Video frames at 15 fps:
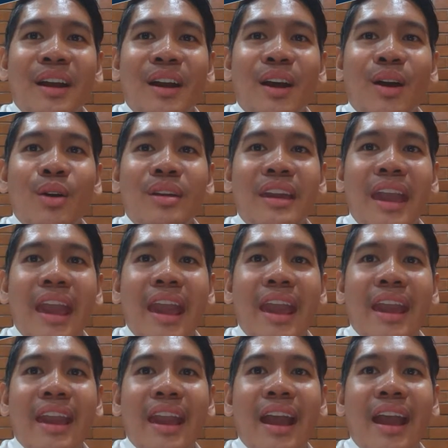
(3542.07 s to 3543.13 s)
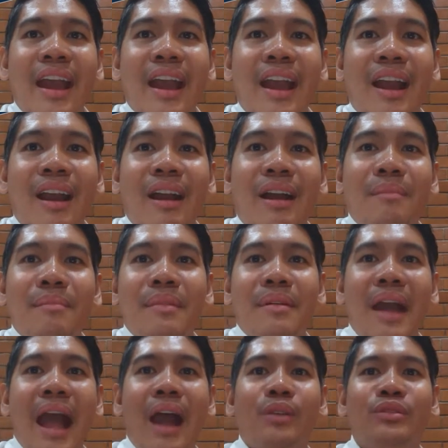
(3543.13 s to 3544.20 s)
Okay. Um,
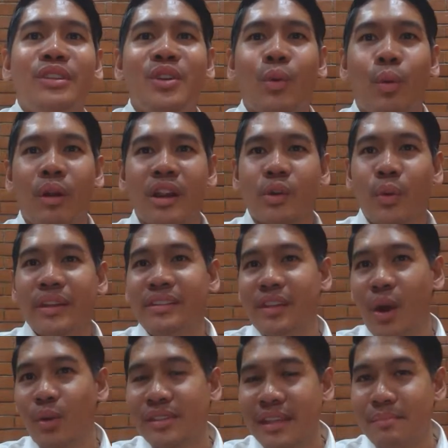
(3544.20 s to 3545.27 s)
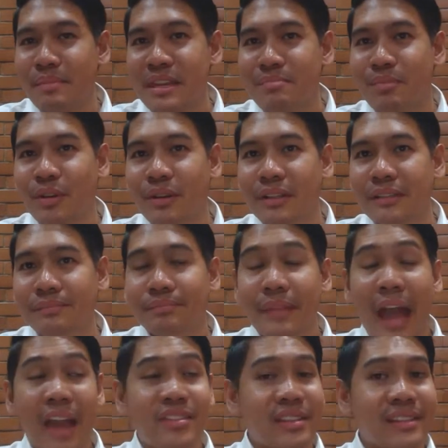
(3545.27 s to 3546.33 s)
how do you work with nosy people?
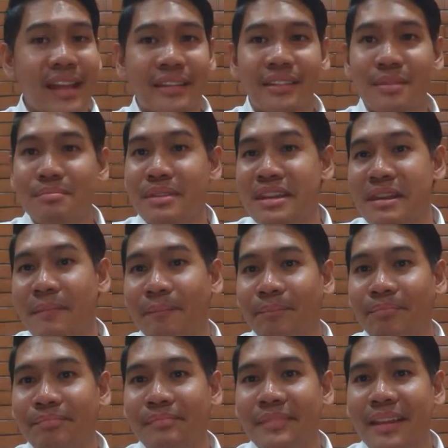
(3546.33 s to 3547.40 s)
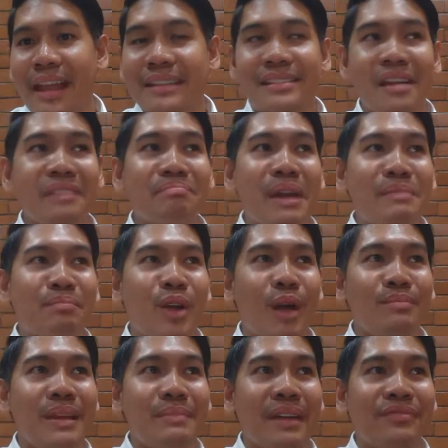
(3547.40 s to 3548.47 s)
I just let them be. It's not my
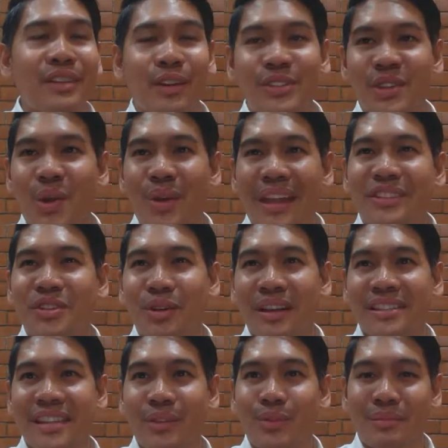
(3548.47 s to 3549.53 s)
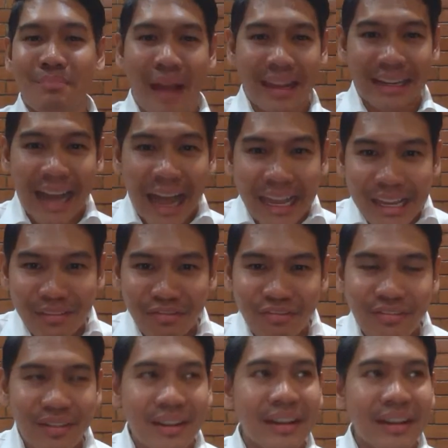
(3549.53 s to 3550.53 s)
problem if they're so interested with my life.